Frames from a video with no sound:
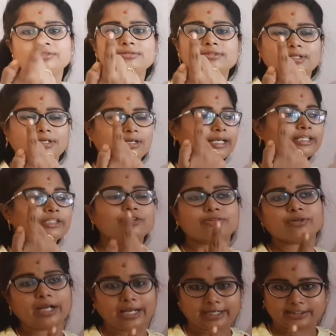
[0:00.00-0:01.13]

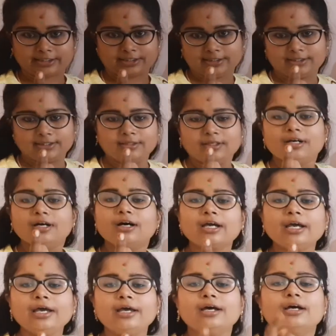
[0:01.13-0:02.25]
extract.
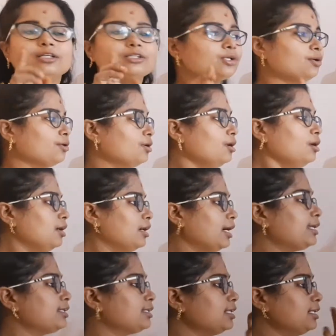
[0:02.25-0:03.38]
Okay, so
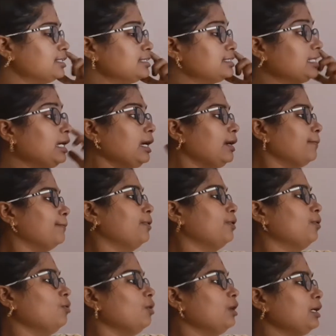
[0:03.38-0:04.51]
it turns
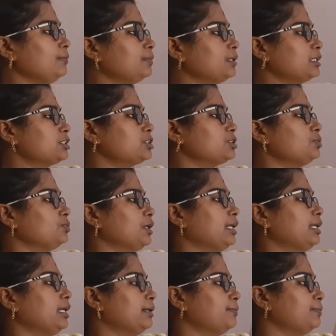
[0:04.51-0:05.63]
blue litmus to red
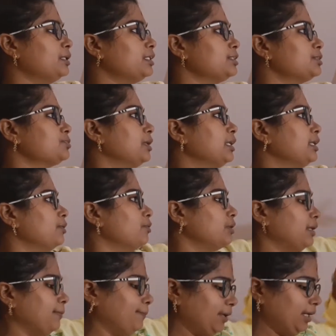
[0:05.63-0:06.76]
litmus. When you
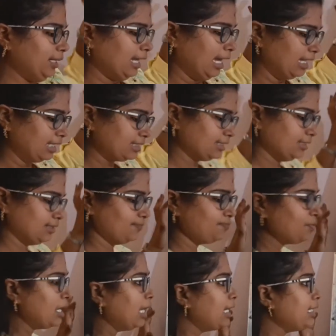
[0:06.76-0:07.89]
dip in the acid,
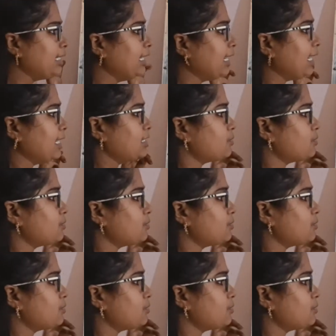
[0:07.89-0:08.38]
it indicates